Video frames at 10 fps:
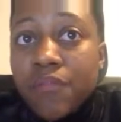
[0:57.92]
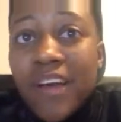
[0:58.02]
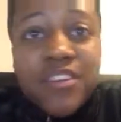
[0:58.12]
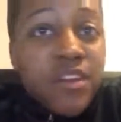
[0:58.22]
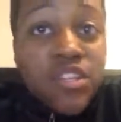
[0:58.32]

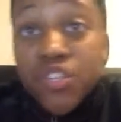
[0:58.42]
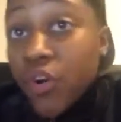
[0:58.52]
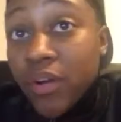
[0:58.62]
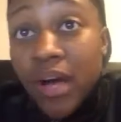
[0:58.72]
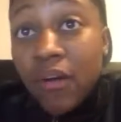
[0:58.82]
Fast fashion is
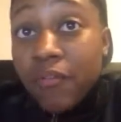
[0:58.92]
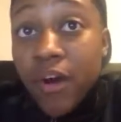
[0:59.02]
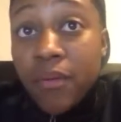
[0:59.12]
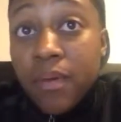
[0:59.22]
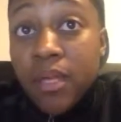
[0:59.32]
hurting our
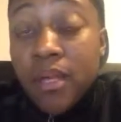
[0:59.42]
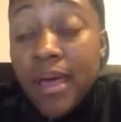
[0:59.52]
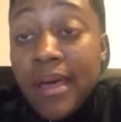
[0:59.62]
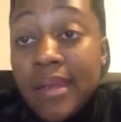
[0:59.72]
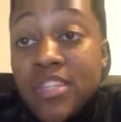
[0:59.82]
environment
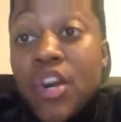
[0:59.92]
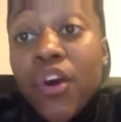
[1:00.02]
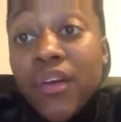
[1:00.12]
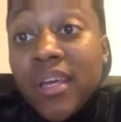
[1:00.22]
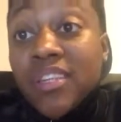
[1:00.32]
and it's
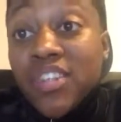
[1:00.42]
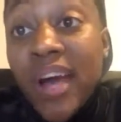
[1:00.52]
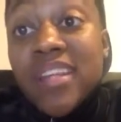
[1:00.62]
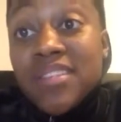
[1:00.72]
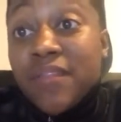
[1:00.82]
hurting
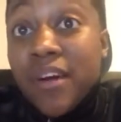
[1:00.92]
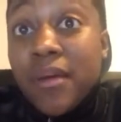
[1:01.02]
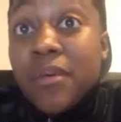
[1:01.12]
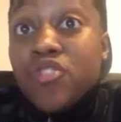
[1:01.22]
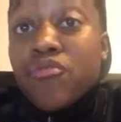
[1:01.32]
China's
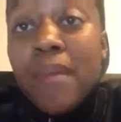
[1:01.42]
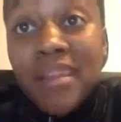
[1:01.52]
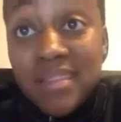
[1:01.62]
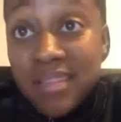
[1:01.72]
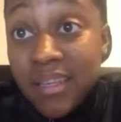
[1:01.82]
environment
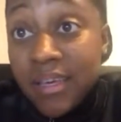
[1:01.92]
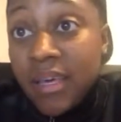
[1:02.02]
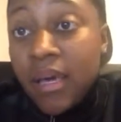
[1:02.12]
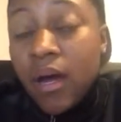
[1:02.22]
tremendously.